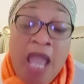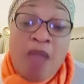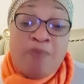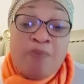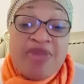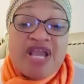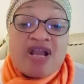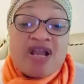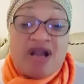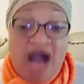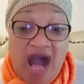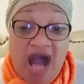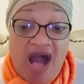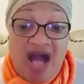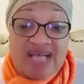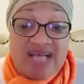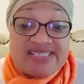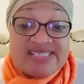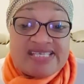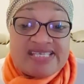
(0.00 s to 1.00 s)

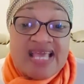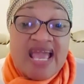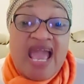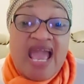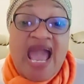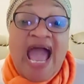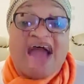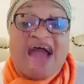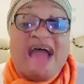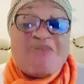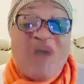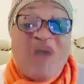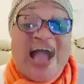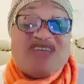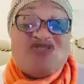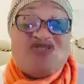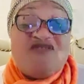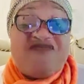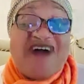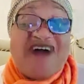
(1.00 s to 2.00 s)
Because
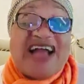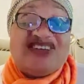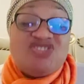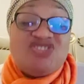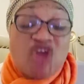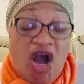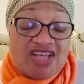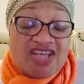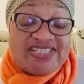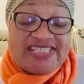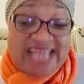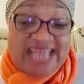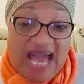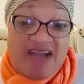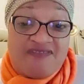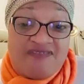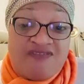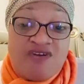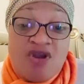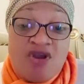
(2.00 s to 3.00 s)
when you find
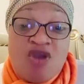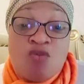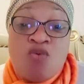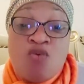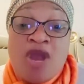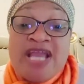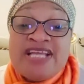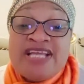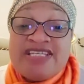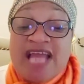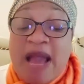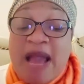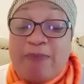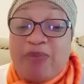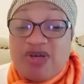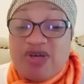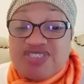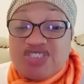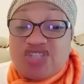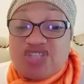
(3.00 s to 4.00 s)
yourself in the
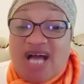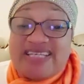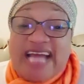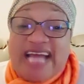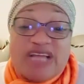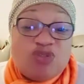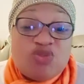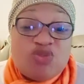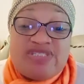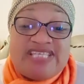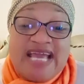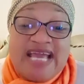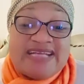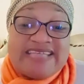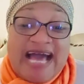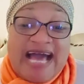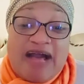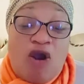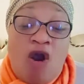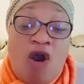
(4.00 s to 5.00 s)
position that you think
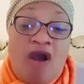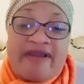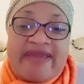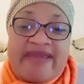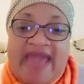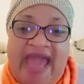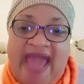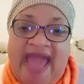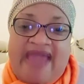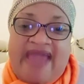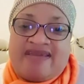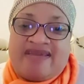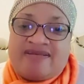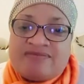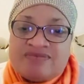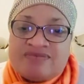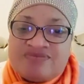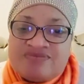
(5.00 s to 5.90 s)
that okay,